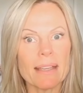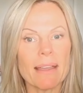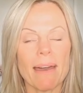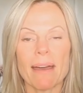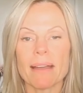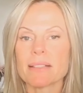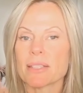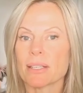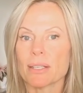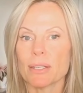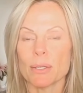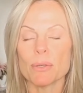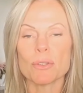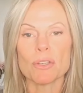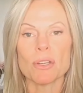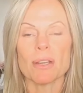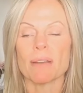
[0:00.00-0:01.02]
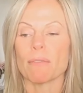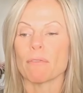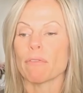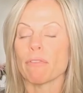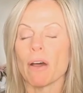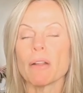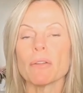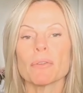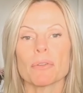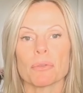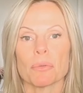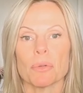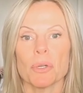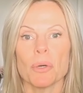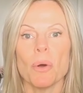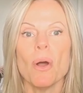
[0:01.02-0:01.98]
execution, and follow
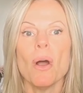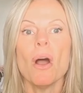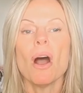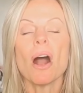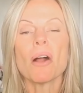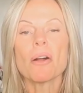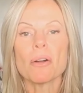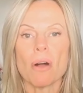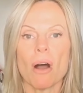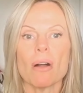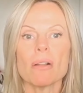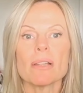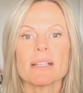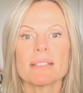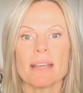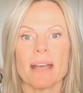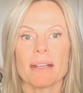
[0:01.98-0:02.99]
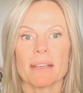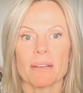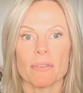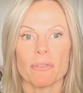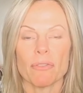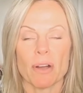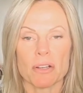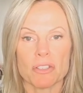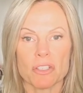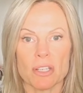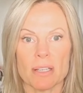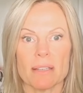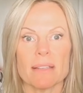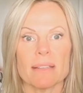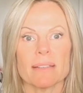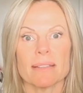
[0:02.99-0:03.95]
through are all executive
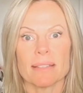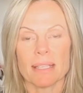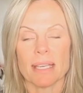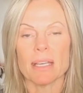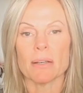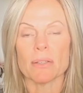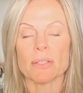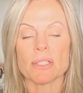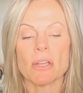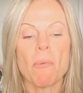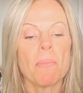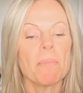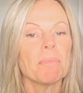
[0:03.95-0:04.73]
function skills.